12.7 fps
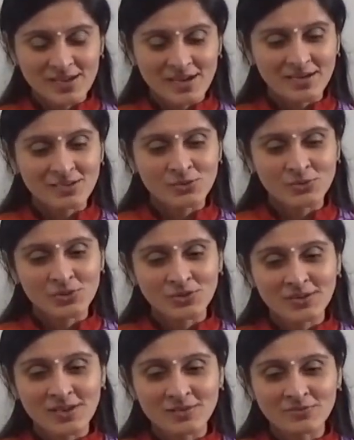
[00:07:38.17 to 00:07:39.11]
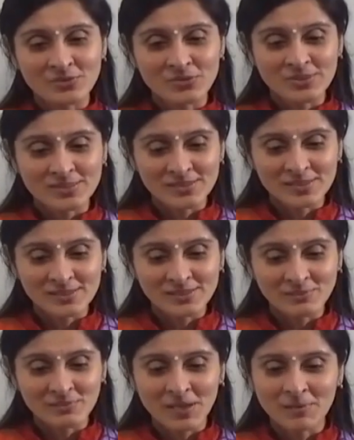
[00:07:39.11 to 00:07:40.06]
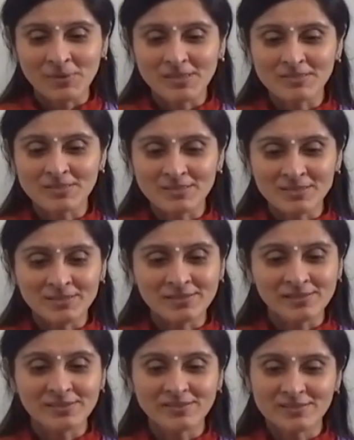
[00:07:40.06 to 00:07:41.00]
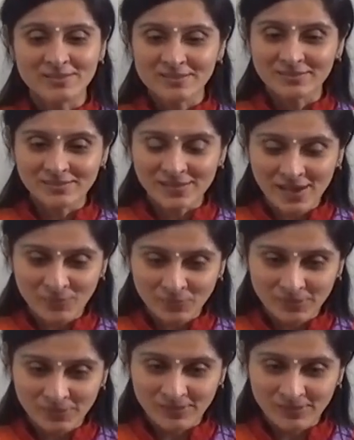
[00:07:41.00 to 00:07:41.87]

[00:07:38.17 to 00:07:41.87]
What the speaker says: I do not have to seek. By my seeking, it doesn't happen.